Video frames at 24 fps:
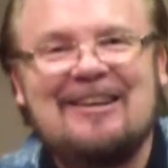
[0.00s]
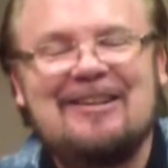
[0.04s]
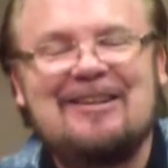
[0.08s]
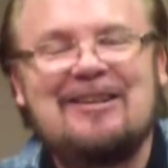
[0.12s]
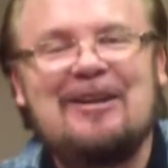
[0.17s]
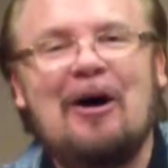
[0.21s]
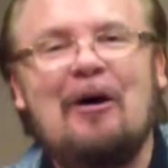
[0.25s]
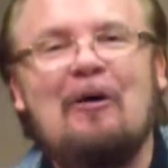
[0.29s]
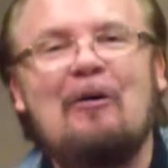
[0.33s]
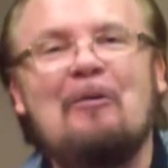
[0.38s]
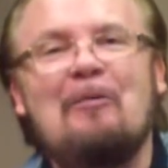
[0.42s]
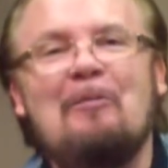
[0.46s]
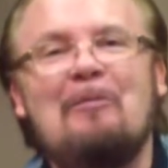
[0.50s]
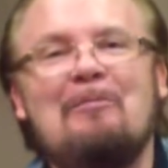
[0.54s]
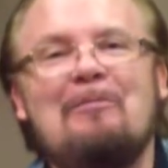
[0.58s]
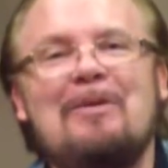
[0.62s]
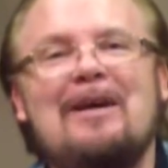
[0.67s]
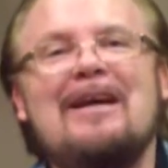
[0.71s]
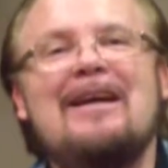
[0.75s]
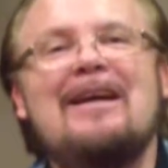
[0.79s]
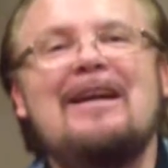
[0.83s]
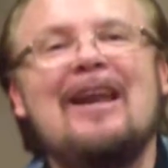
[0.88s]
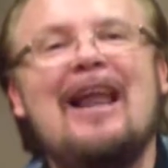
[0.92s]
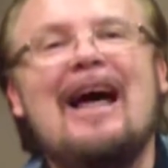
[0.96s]
Don't
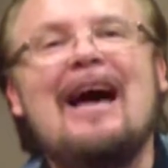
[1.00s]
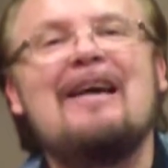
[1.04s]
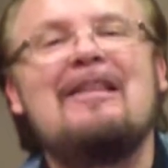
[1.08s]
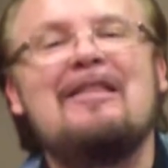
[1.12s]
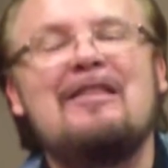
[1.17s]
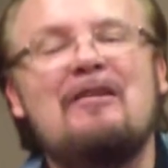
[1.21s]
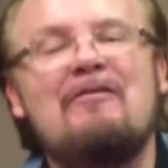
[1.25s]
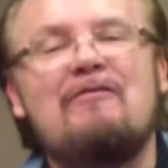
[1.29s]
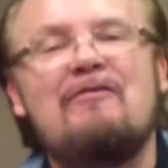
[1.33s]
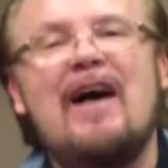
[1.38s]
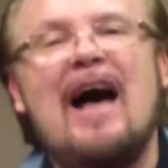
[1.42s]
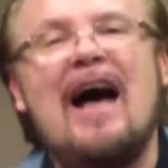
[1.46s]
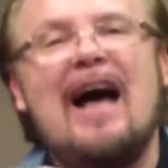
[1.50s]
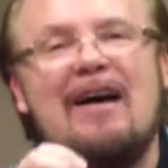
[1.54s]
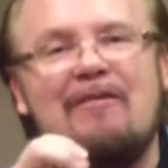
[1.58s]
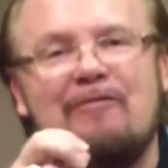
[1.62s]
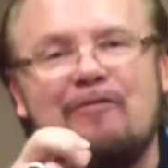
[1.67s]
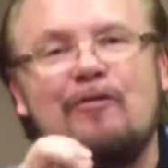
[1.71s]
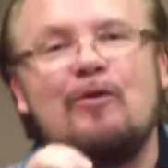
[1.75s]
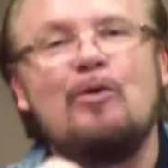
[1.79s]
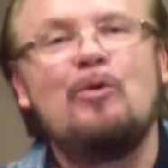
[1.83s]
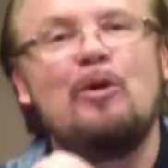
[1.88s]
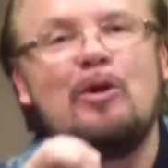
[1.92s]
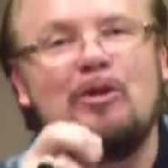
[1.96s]
be like the
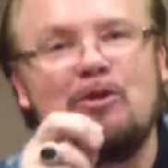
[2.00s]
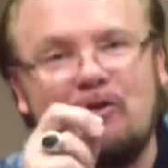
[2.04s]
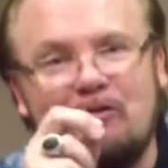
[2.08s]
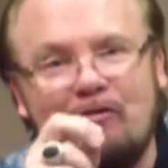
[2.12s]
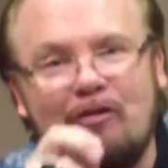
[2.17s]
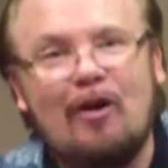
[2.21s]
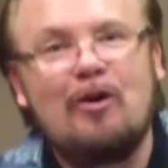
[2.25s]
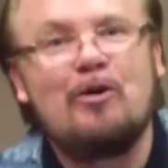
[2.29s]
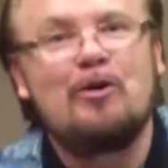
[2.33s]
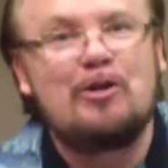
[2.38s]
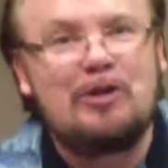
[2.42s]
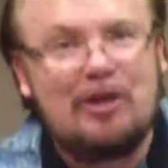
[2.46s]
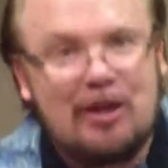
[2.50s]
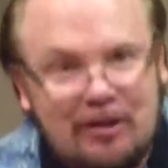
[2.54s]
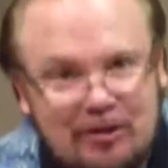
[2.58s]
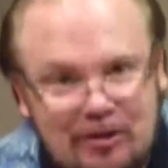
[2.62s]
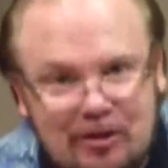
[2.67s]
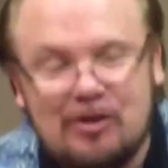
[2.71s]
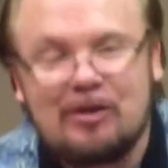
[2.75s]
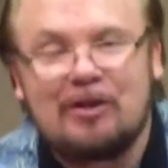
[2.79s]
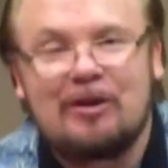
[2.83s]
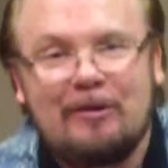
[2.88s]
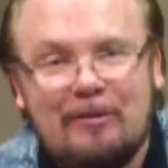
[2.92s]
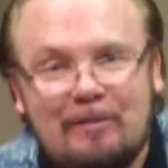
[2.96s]
five foolish
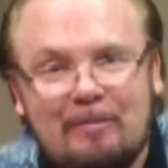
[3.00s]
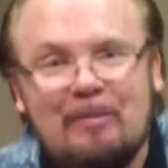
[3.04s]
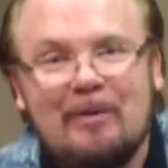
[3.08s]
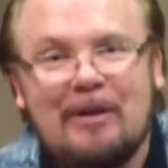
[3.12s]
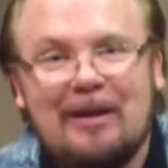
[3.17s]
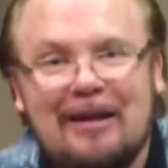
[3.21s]
virgins.